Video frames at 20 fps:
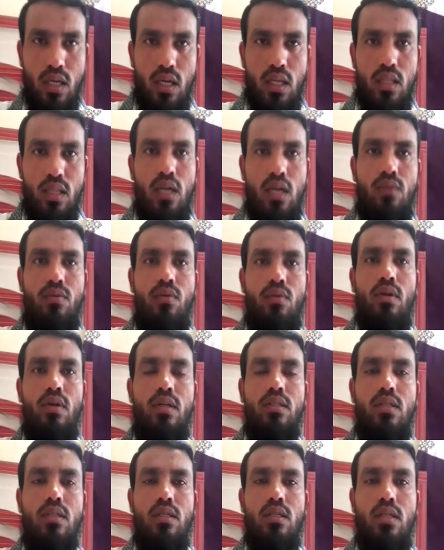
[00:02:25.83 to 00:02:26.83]
that we will
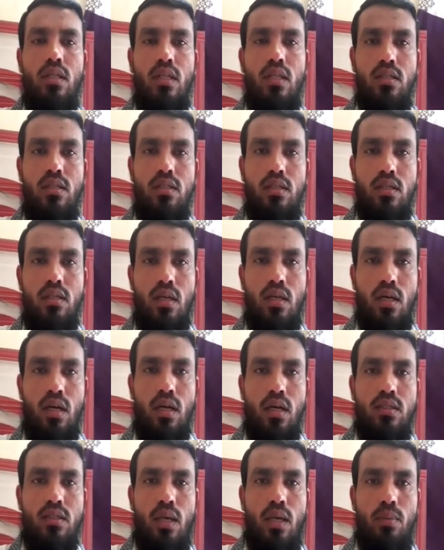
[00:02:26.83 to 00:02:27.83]
discuss in this
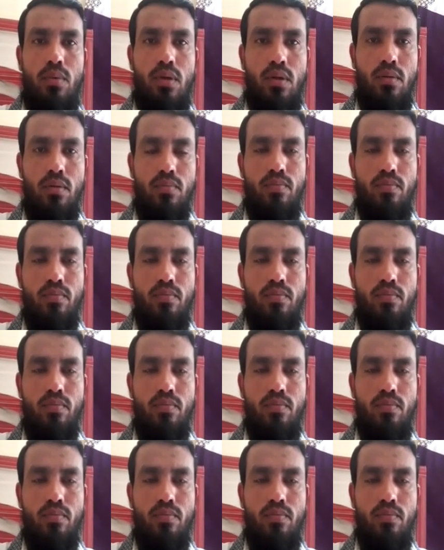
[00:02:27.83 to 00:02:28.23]
chapter.